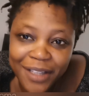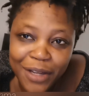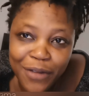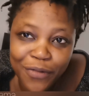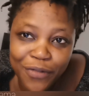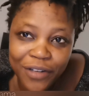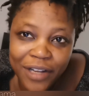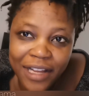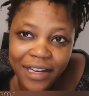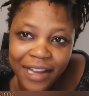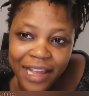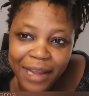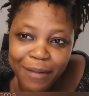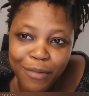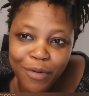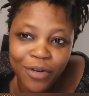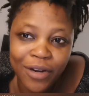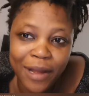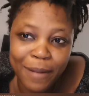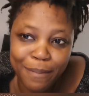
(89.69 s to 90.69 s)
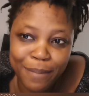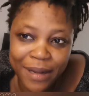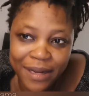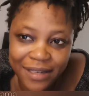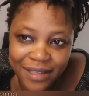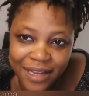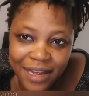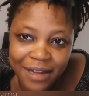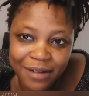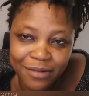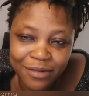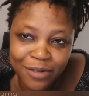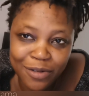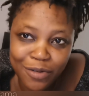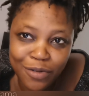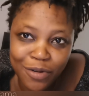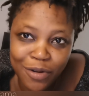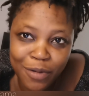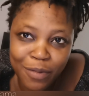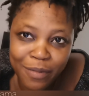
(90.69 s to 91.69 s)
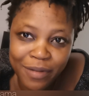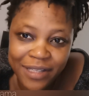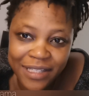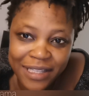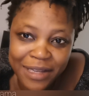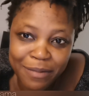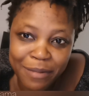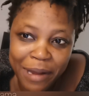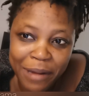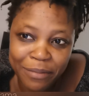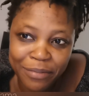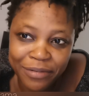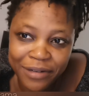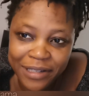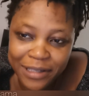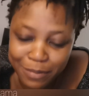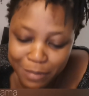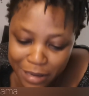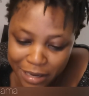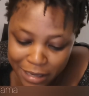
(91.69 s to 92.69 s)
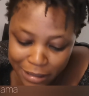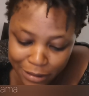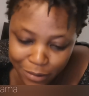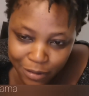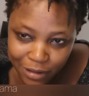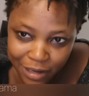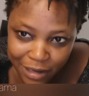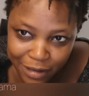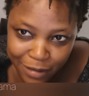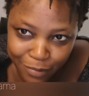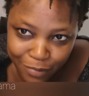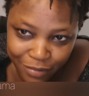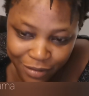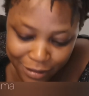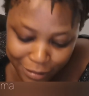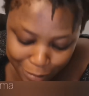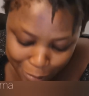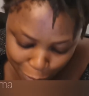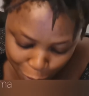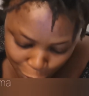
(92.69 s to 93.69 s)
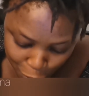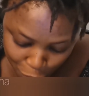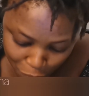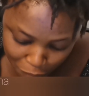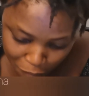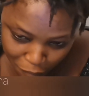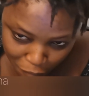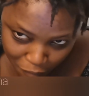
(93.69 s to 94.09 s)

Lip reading: If you not like me, I bend down. Look, see my breast. Make I so that the breast they show.